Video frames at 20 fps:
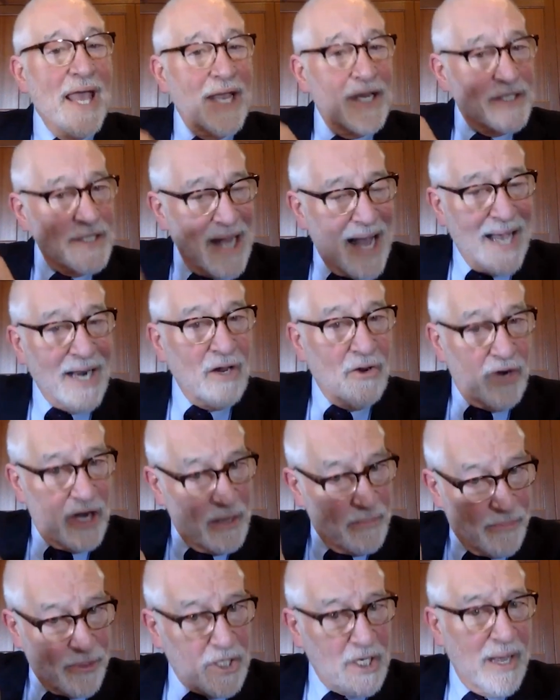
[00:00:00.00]
is not
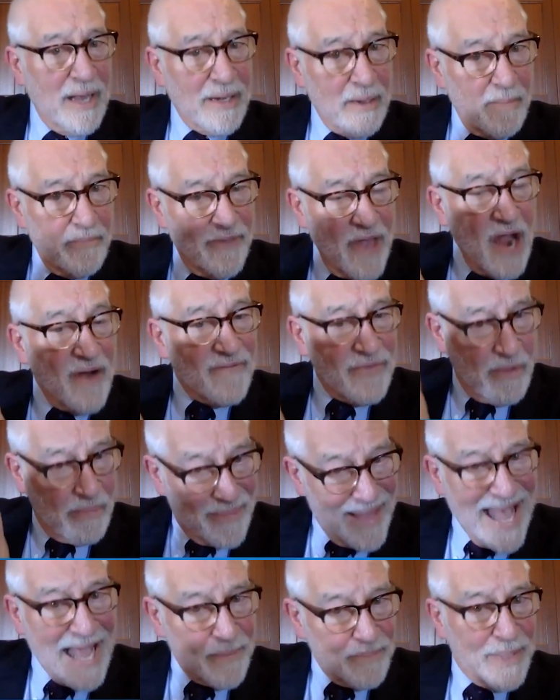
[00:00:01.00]
only protect them
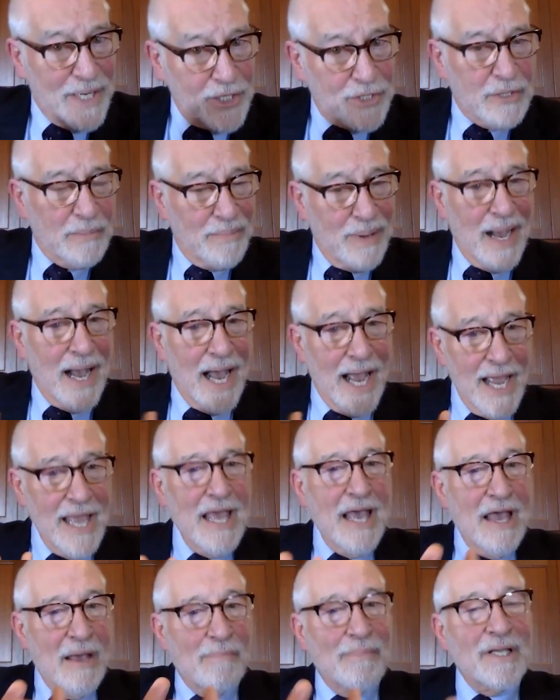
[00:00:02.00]
from that piece of pie,